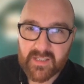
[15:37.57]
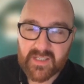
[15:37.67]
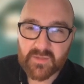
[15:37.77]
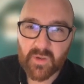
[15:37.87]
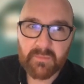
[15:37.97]
This
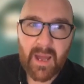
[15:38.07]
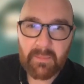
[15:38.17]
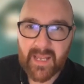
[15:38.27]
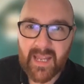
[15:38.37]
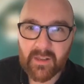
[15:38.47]
is what the
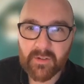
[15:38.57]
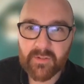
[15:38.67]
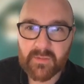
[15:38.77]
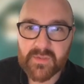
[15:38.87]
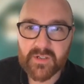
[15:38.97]
mapping
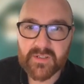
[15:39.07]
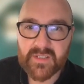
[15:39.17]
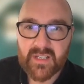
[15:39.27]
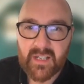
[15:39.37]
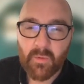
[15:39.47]
algorithm does
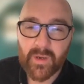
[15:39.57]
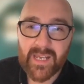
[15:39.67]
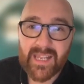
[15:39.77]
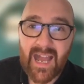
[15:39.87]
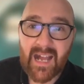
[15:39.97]
when
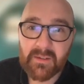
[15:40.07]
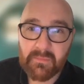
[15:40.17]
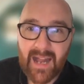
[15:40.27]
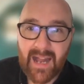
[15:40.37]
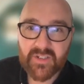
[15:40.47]
it can't
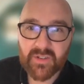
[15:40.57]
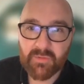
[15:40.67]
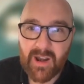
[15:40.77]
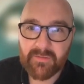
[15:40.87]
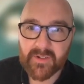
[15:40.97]
match the
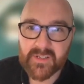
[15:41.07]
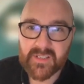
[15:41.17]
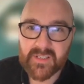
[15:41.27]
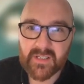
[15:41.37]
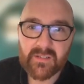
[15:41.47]
reference.
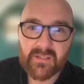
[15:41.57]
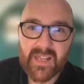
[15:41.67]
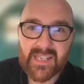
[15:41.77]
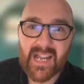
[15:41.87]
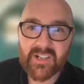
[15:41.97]
And
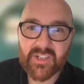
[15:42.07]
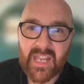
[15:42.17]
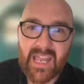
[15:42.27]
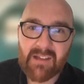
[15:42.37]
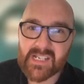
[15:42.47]
this actually
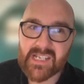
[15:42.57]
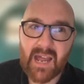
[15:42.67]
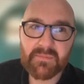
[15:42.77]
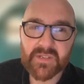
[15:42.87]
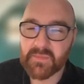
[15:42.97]
here is
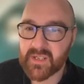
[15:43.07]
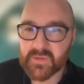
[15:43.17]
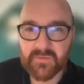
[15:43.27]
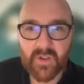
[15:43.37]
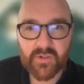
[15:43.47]
adapter, because
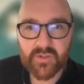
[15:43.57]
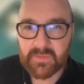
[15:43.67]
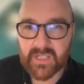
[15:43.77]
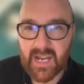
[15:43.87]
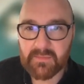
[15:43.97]
we've not
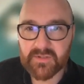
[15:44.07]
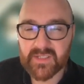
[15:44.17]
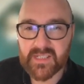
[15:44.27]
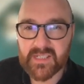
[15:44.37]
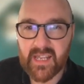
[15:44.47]
trimmed adapter in
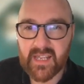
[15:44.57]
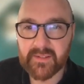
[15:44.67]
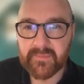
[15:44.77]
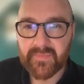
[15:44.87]
this data.